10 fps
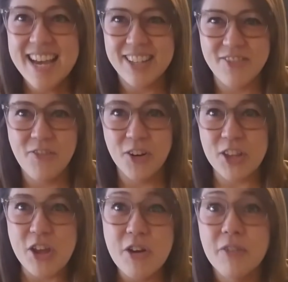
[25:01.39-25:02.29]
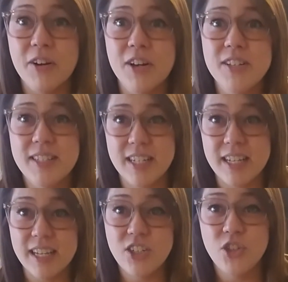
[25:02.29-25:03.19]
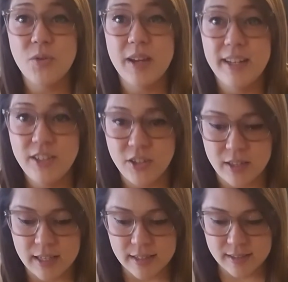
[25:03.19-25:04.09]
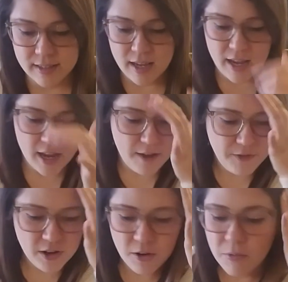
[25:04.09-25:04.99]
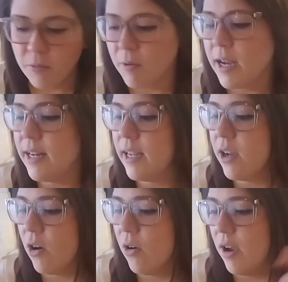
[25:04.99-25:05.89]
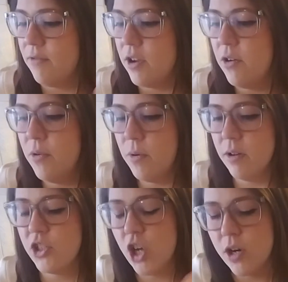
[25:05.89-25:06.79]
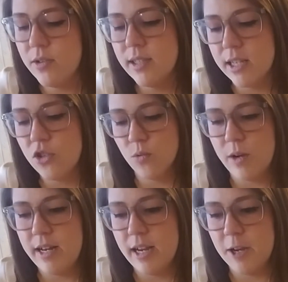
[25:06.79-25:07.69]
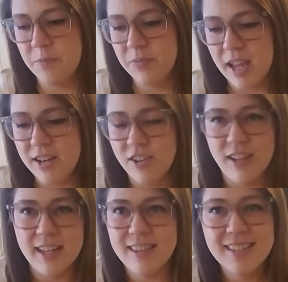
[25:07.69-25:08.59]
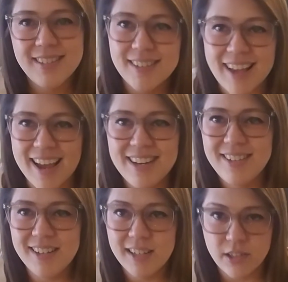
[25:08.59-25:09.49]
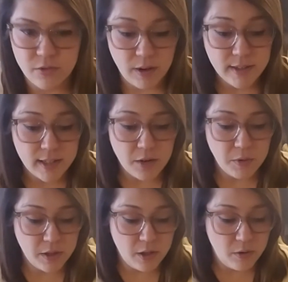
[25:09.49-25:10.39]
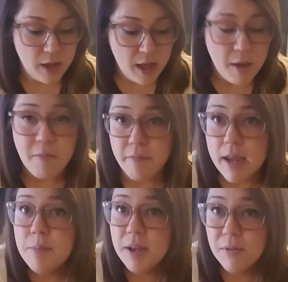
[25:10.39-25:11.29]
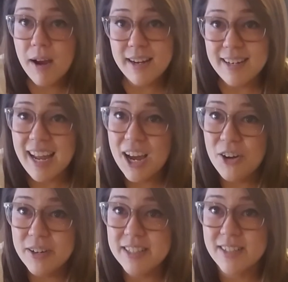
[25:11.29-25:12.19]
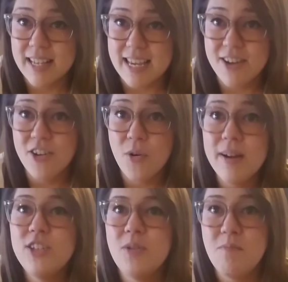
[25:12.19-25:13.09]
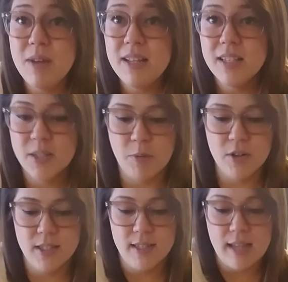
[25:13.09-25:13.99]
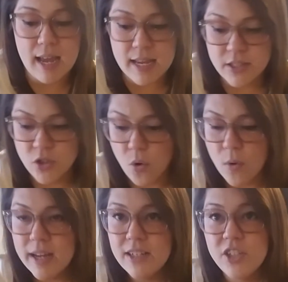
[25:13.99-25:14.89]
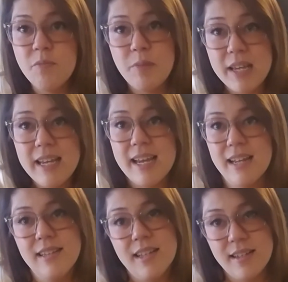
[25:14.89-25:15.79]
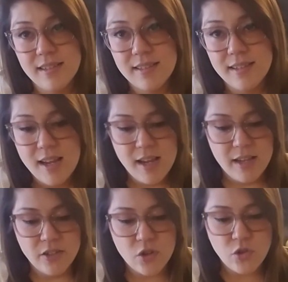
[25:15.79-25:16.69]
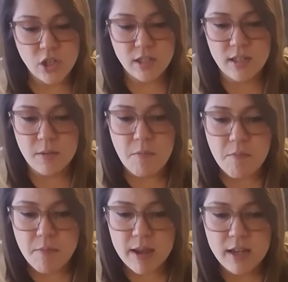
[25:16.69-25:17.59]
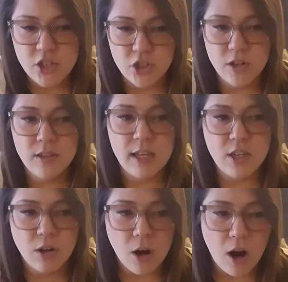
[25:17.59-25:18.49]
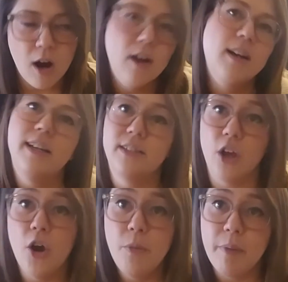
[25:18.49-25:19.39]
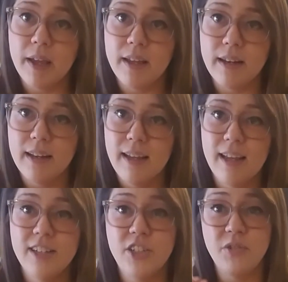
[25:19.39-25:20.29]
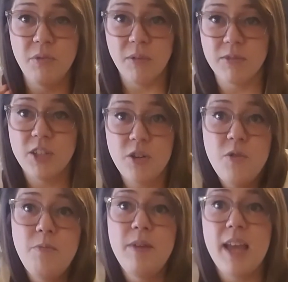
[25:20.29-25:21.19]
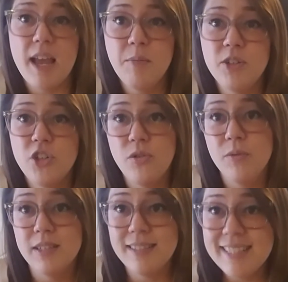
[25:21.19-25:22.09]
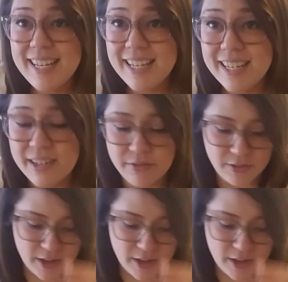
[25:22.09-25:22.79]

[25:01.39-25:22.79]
for the universe to get you into this. If you chose this reading and you're like, it doesn't resonate with you, maybe right now you're going to meet this person that is going to be in this. So just make sure that your heart is open to be able to receive